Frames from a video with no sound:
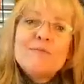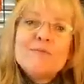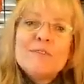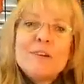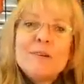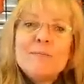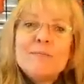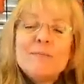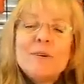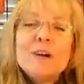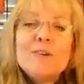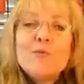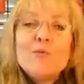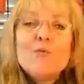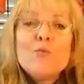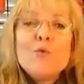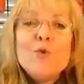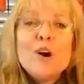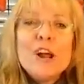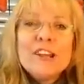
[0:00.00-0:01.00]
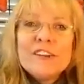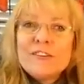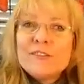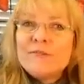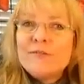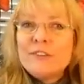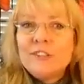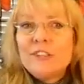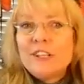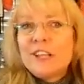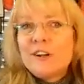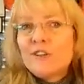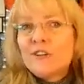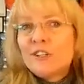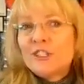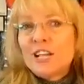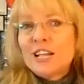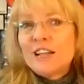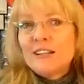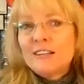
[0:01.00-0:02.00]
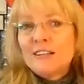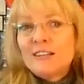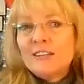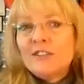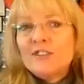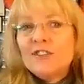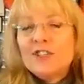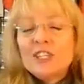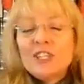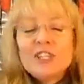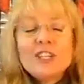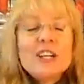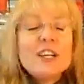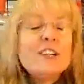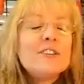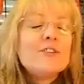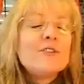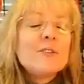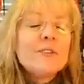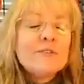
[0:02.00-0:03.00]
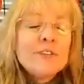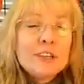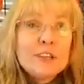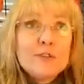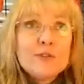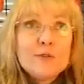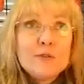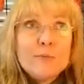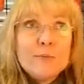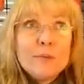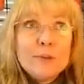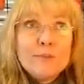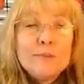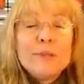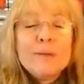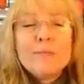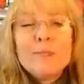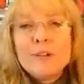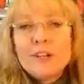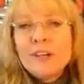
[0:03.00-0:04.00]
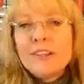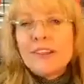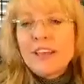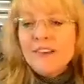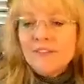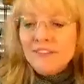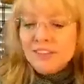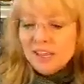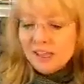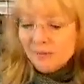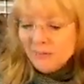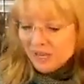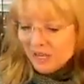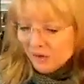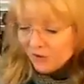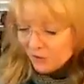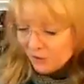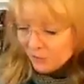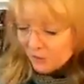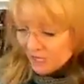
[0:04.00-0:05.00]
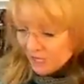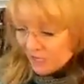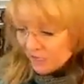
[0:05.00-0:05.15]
from wonderful knitters and just a terrific group of people on that VIP group.